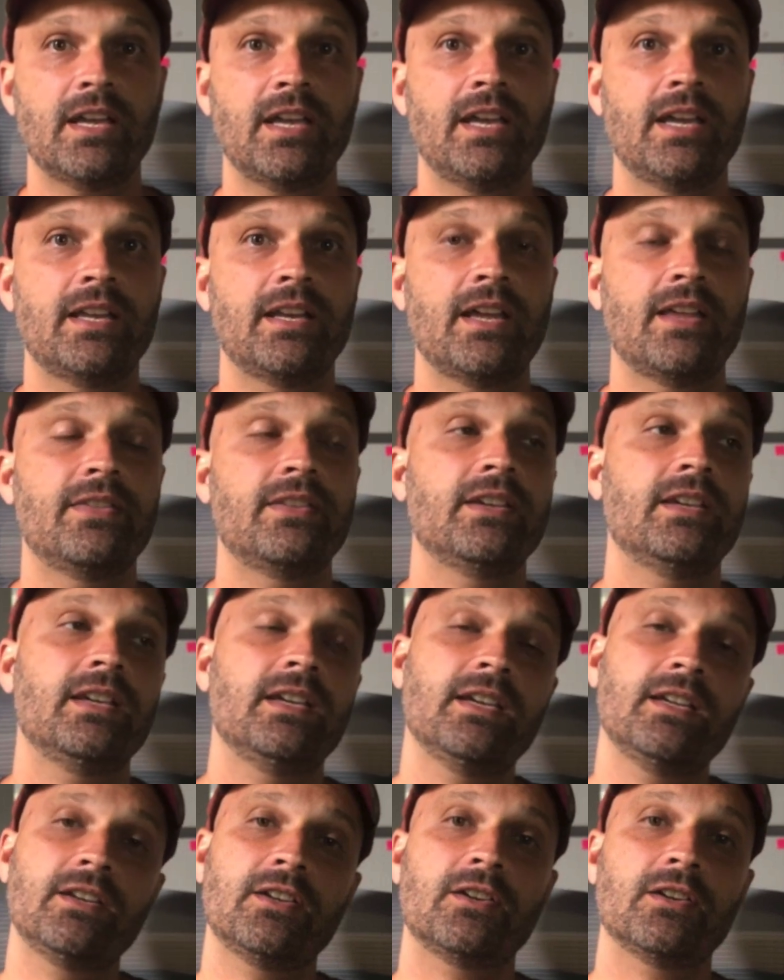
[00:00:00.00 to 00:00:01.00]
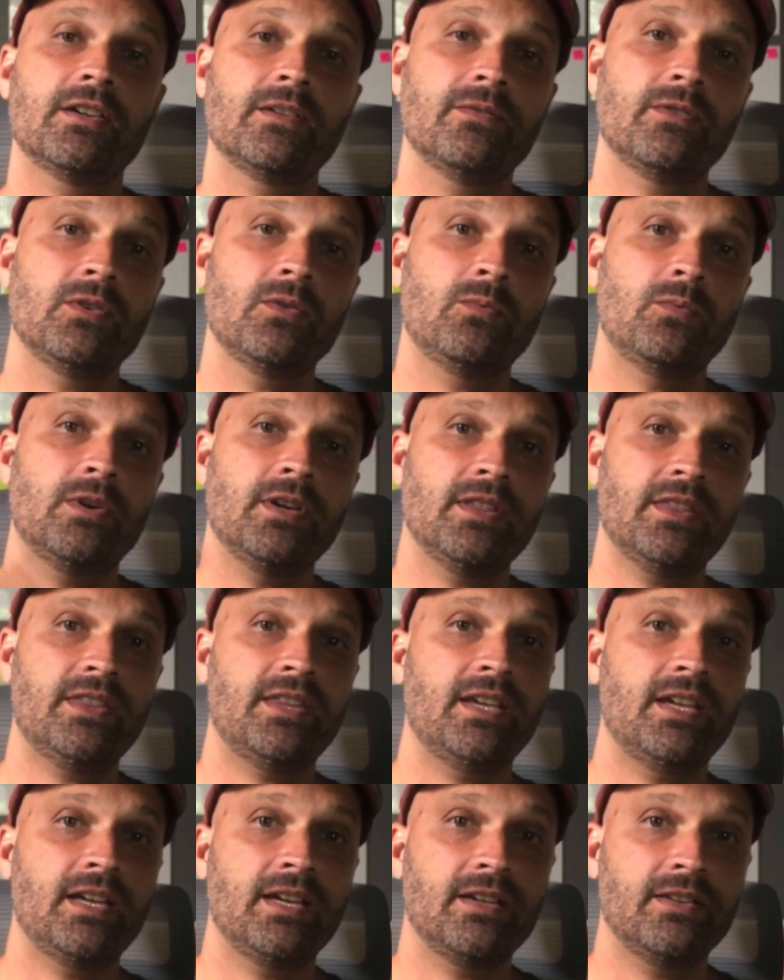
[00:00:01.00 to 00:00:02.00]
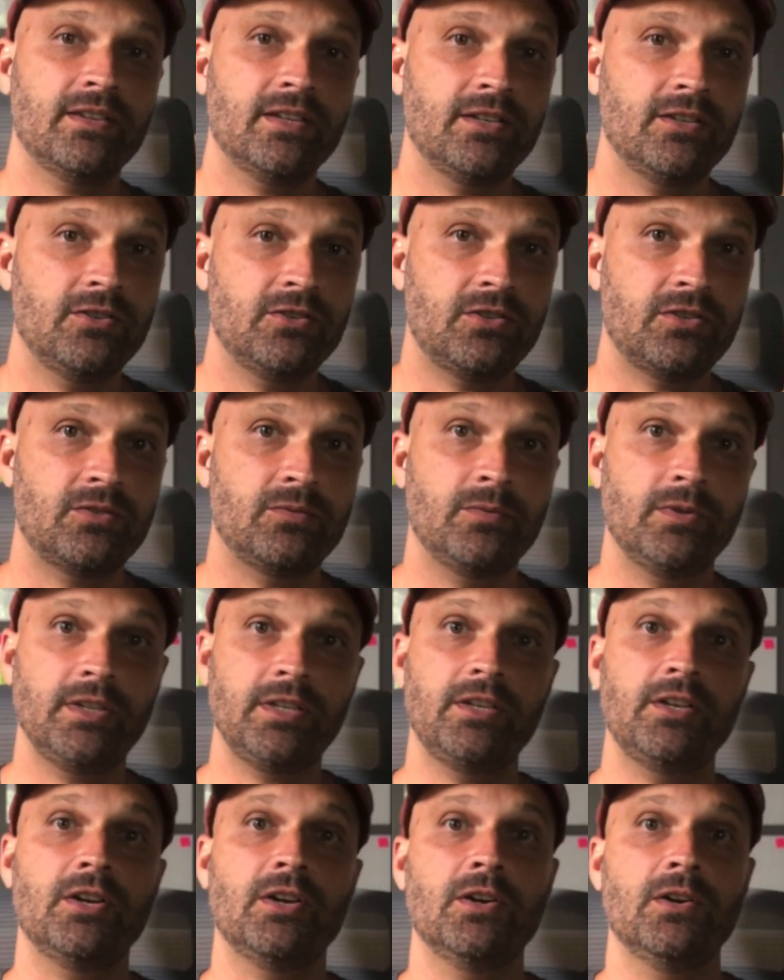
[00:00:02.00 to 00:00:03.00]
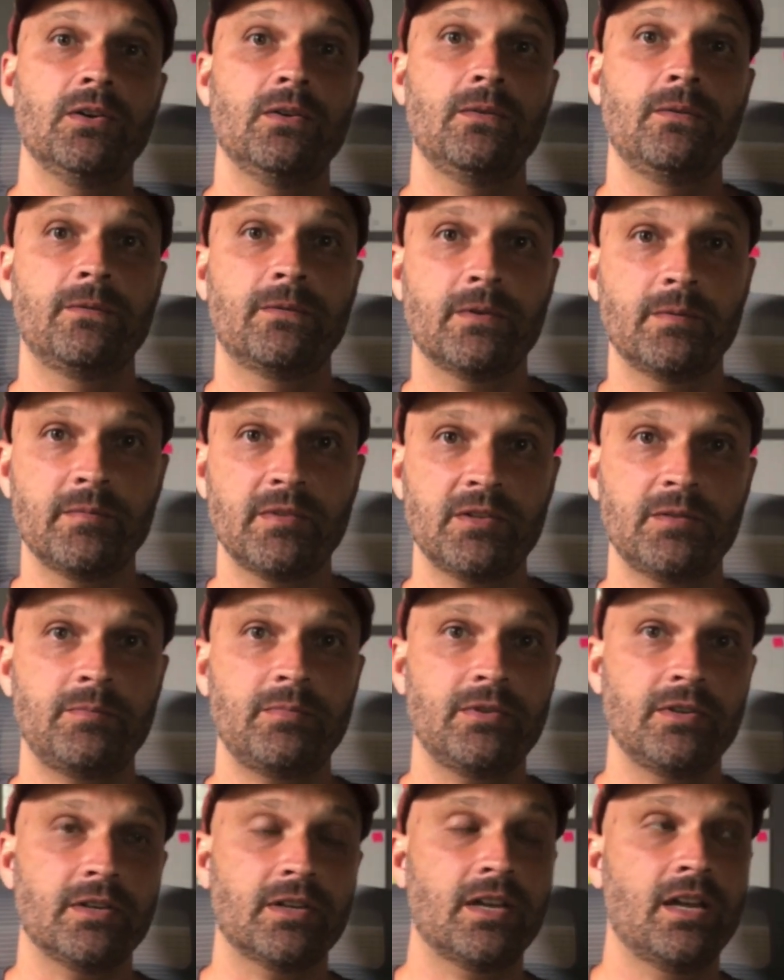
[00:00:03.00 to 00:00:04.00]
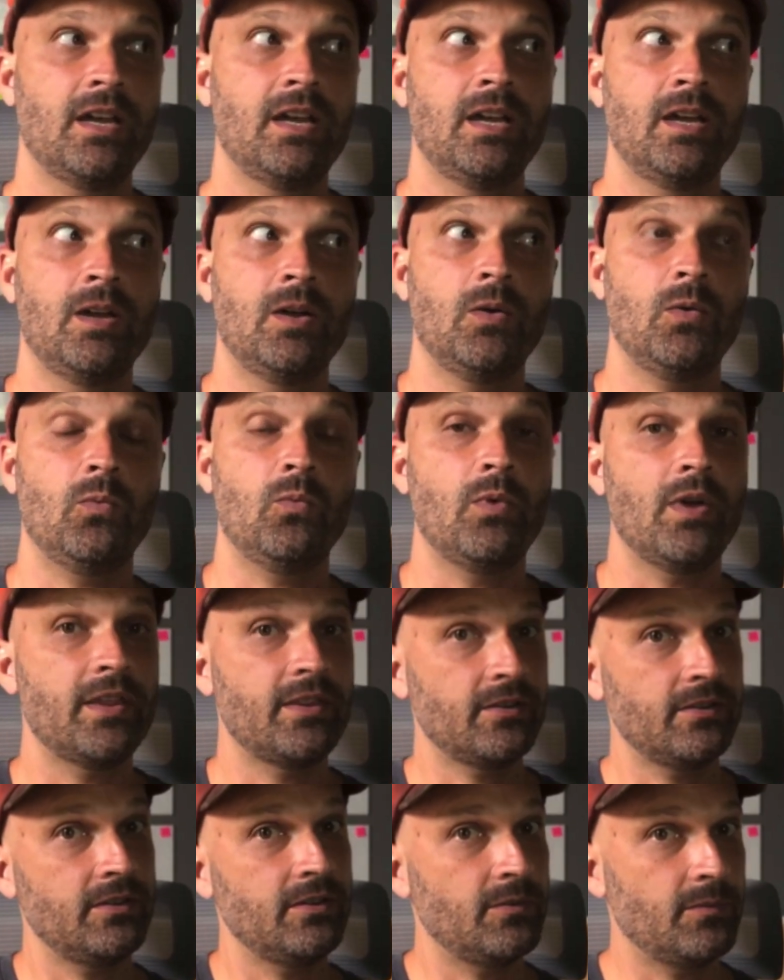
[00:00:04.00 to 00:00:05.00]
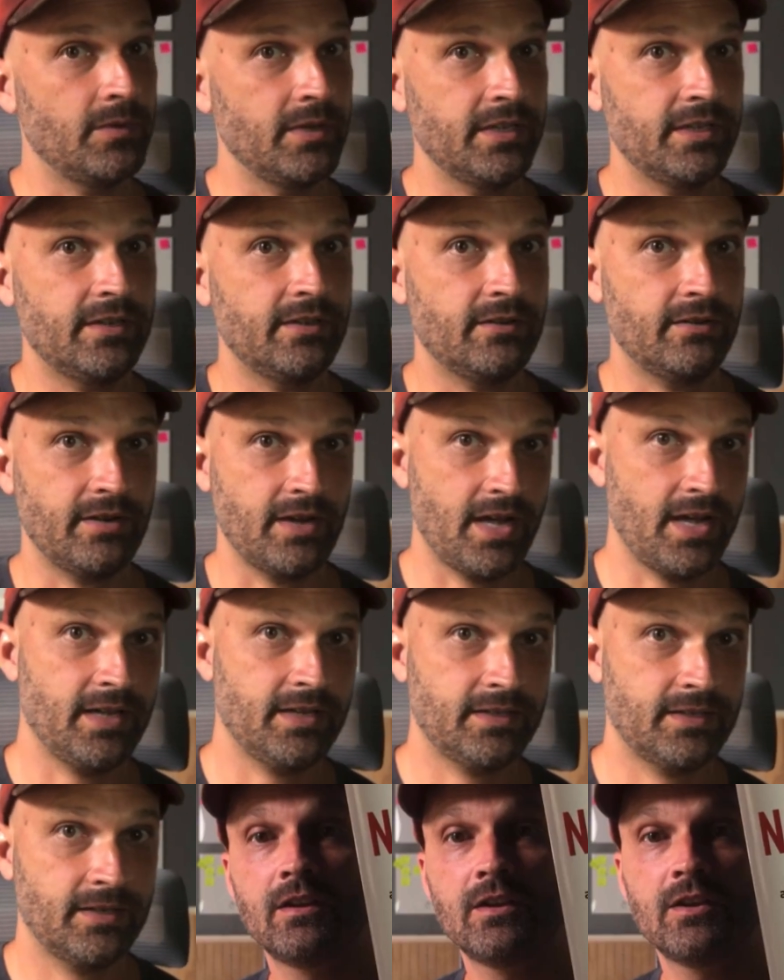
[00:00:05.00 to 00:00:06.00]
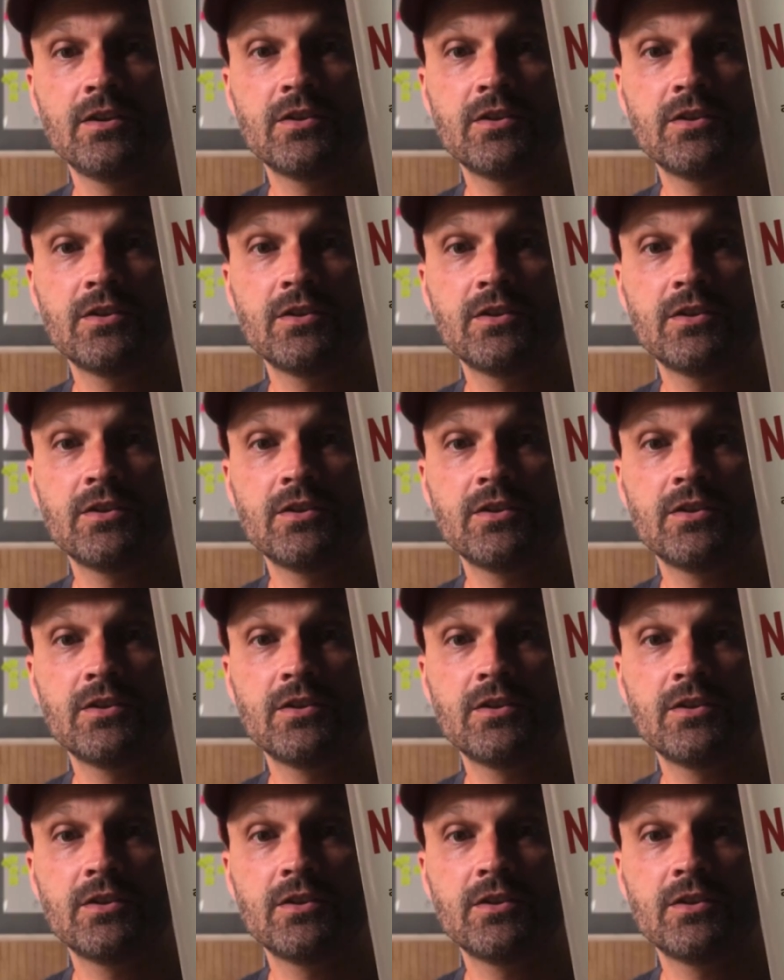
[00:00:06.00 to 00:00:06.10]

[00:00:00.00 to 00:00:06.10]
And at the end, I'll give you one thing that you should really know from this book, whether you read it or not.